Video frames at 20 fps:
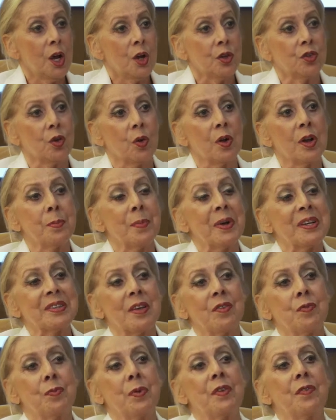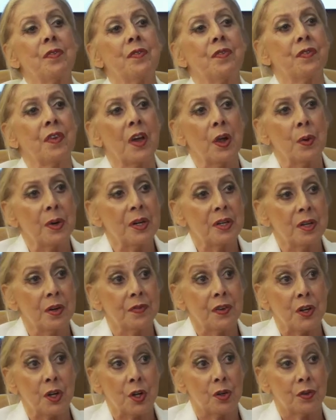So it must have been very
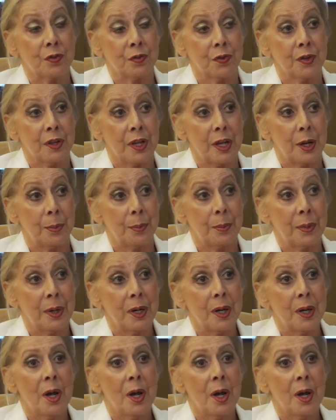difficult for them.